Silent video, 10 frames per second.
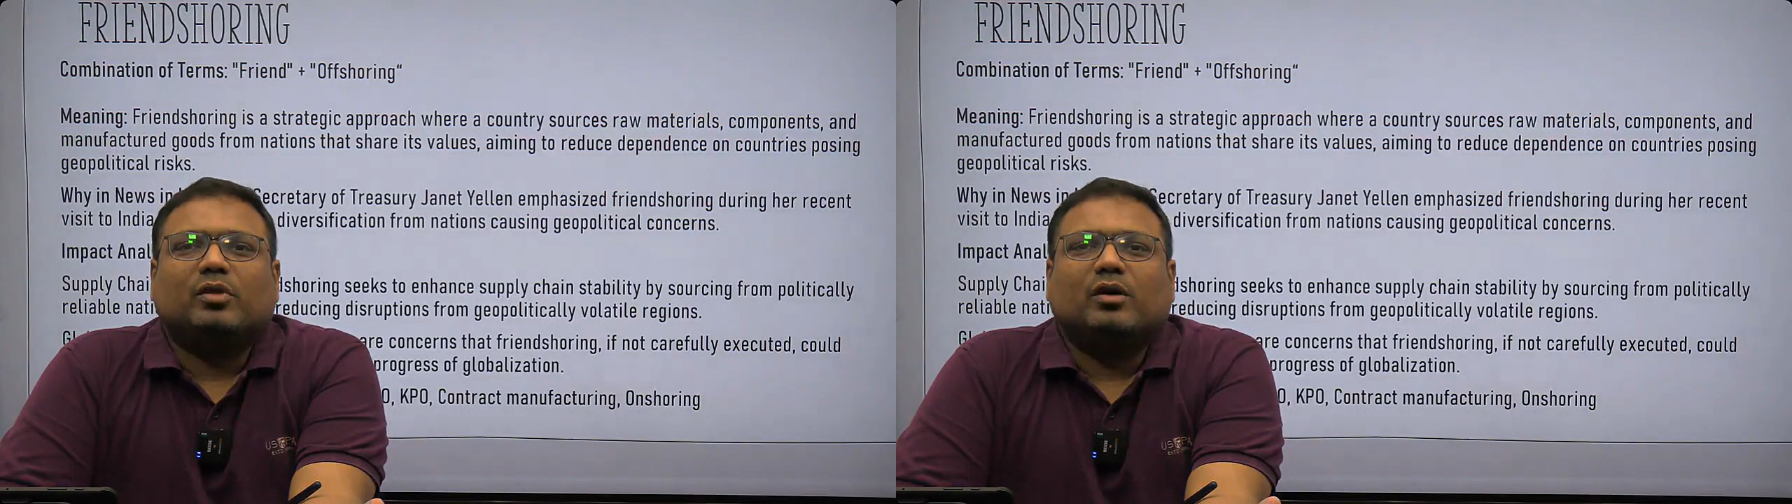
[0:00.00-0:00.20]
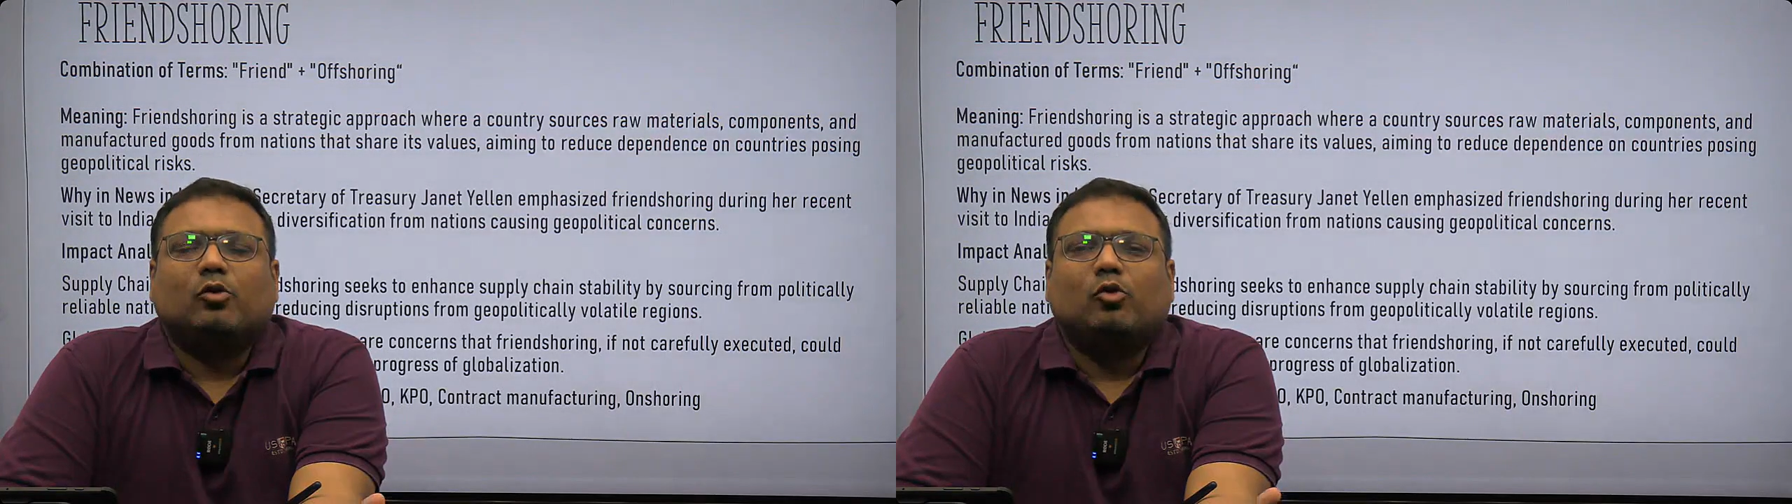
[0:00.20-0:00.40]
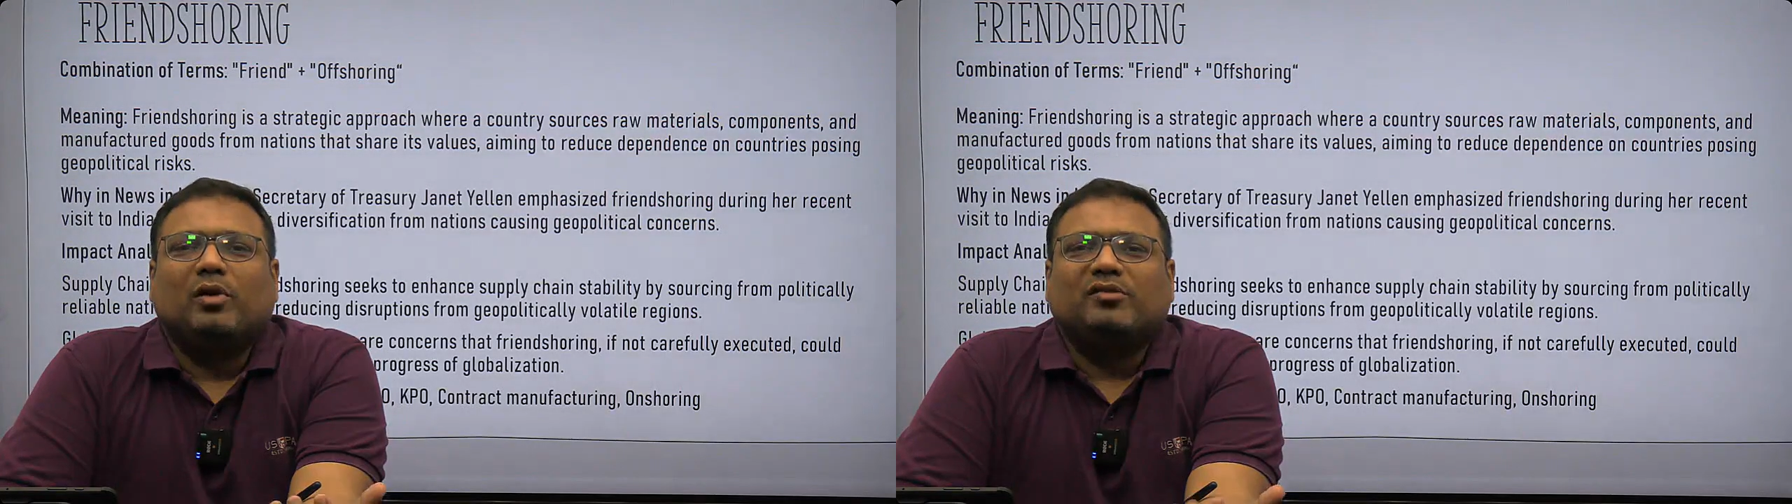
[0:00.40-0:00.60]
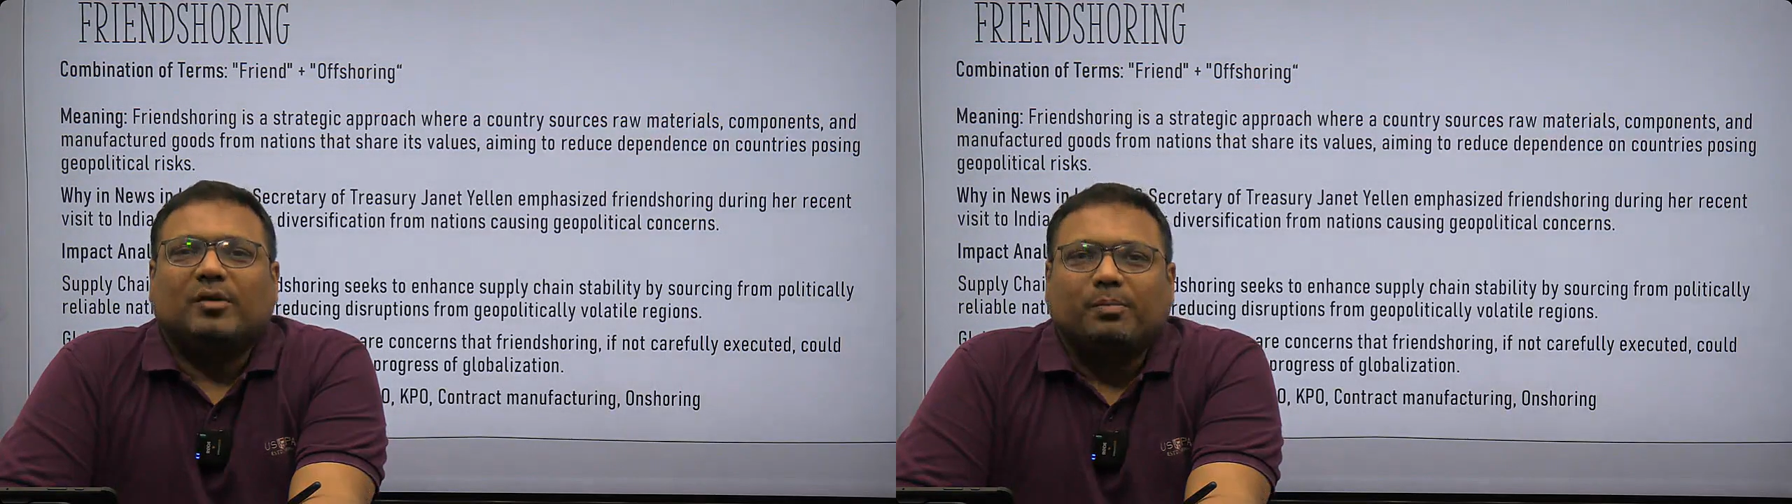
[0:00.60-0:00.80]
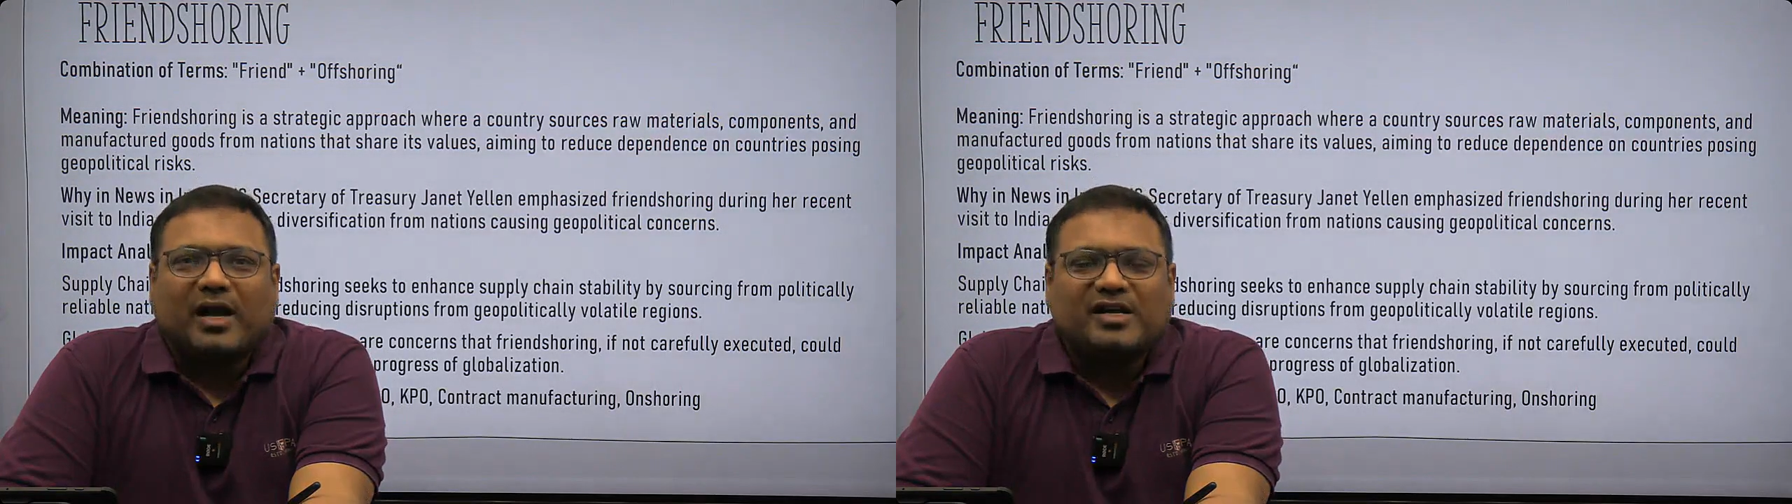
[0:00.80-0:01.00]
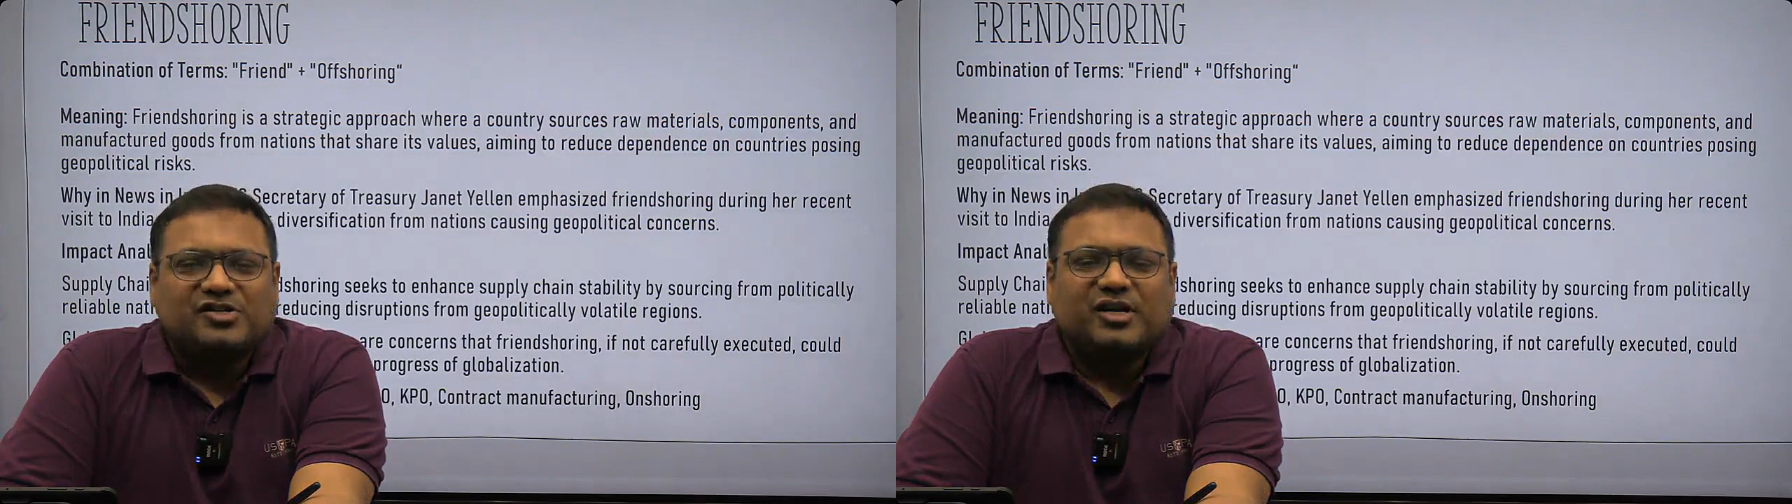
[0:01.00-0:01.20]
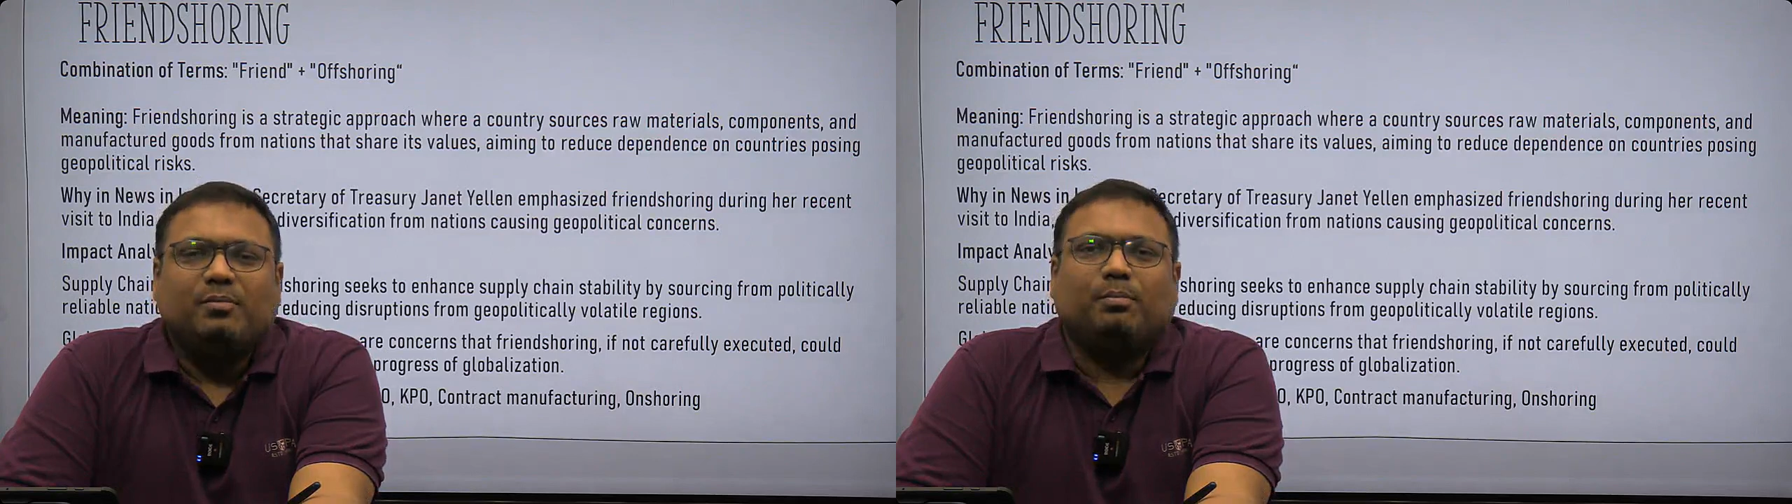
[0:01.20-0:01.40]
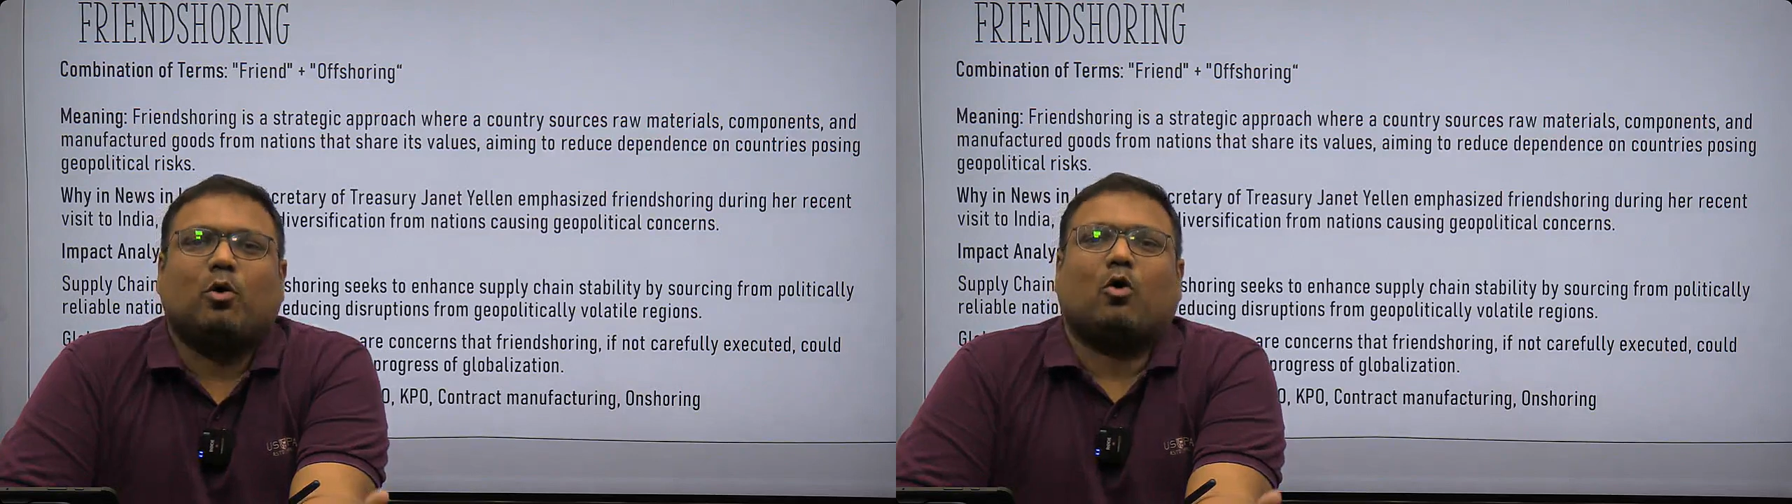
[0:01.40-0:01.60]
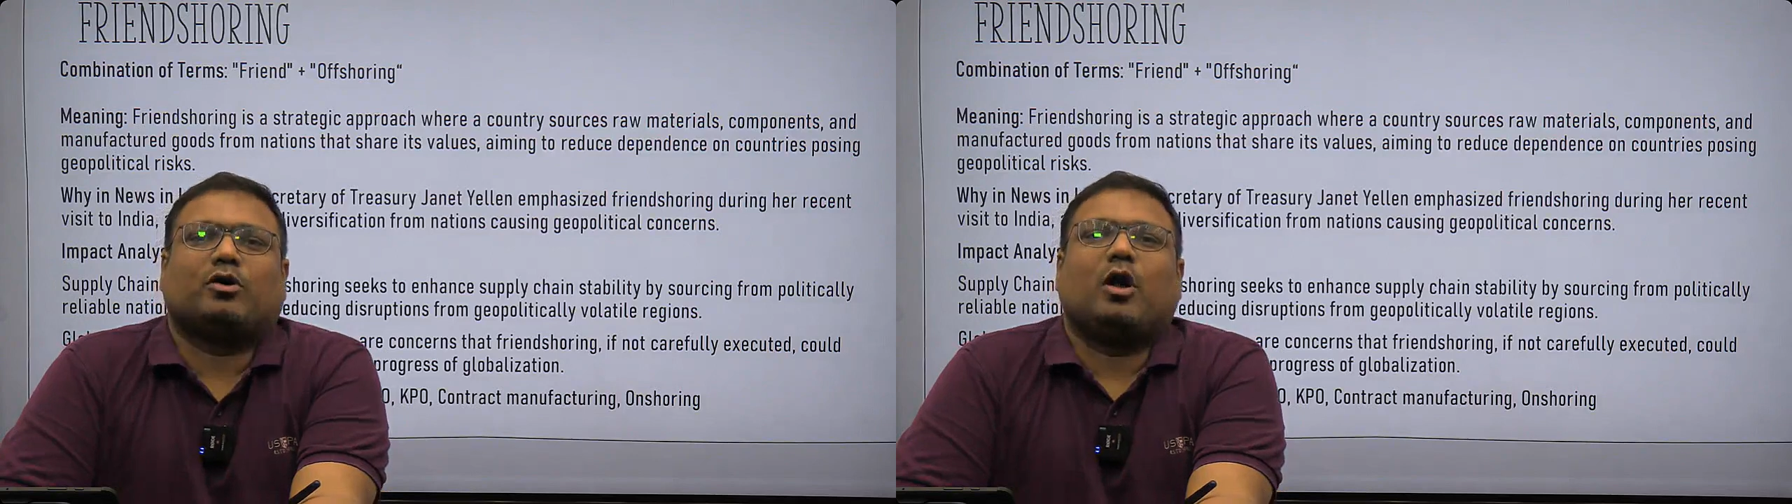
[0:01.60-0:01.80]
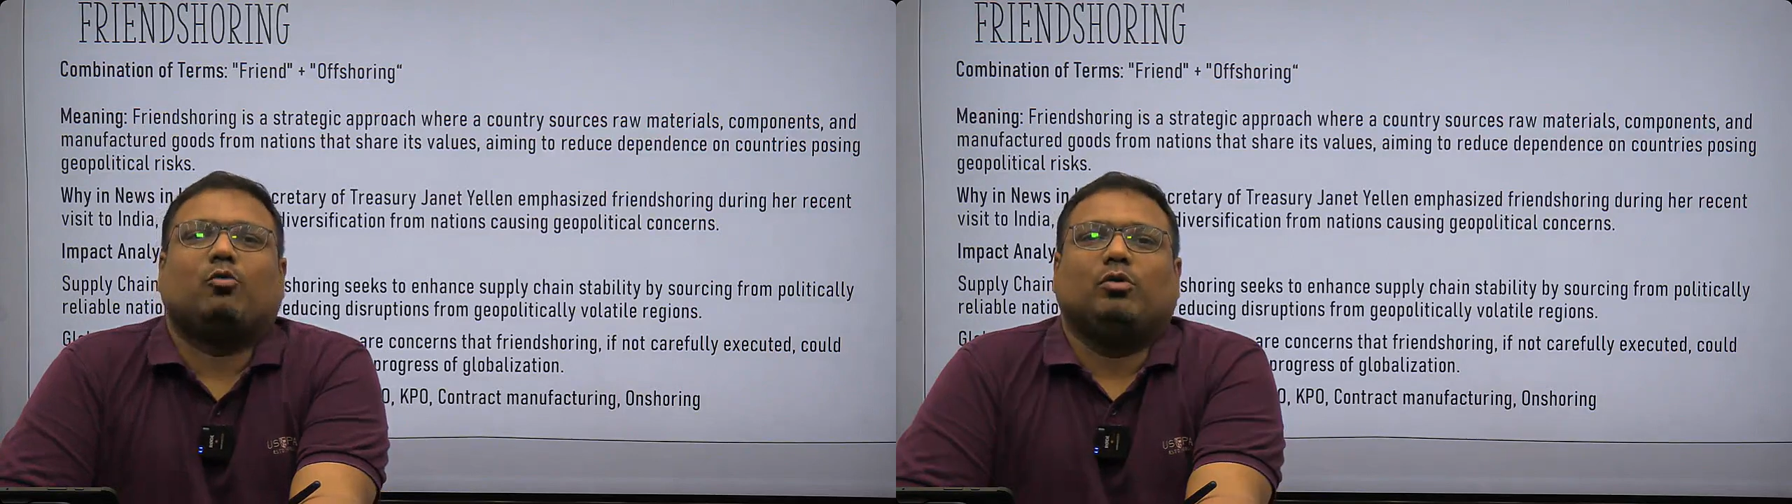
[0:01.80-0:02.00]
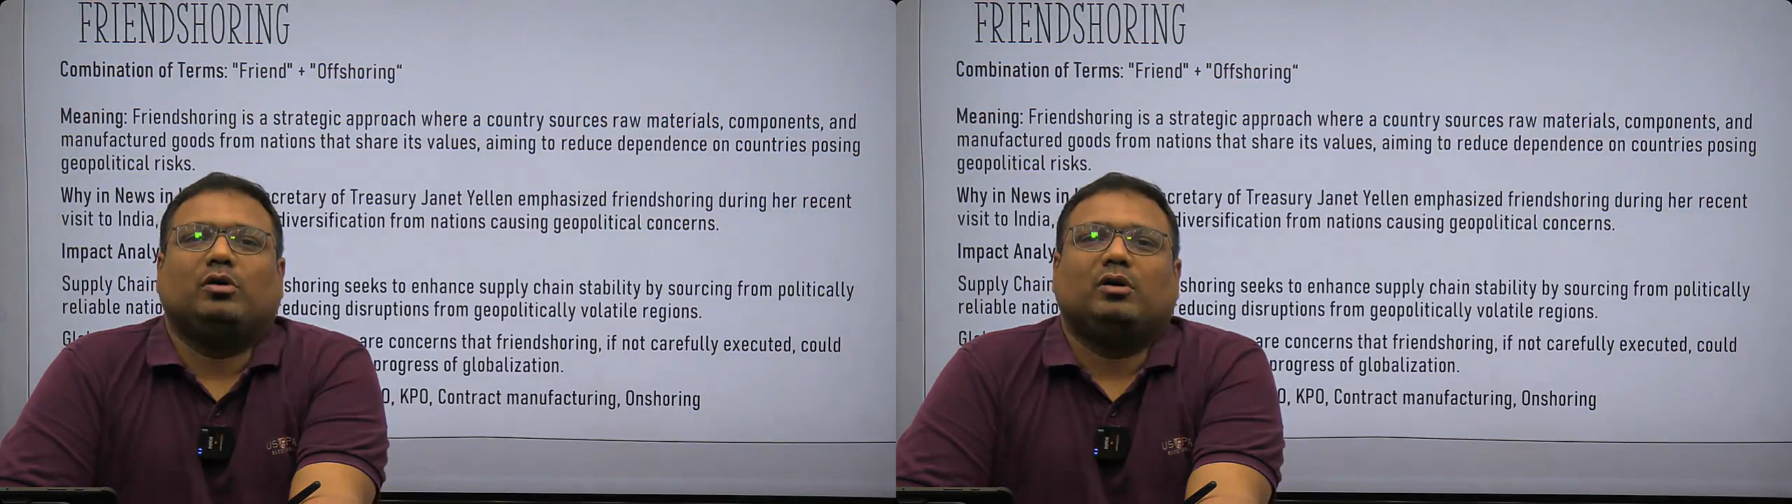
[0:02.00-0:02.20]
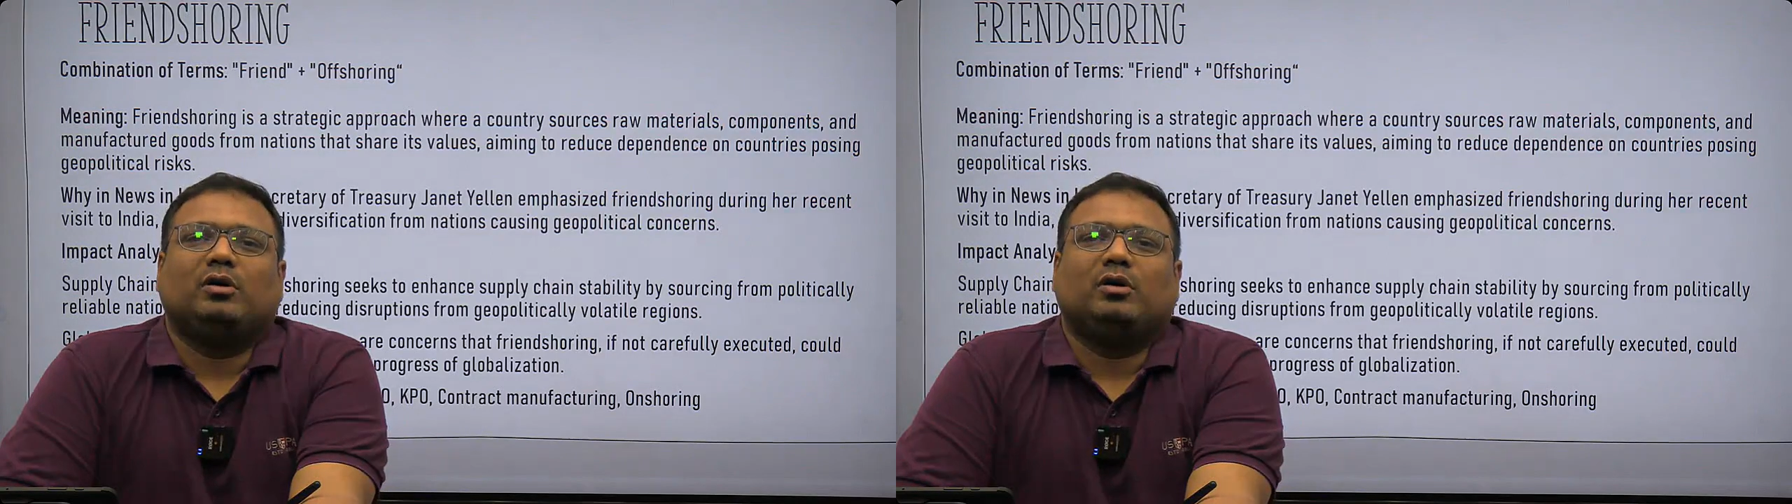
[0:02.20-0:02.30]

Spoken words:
the global supply chain broke down.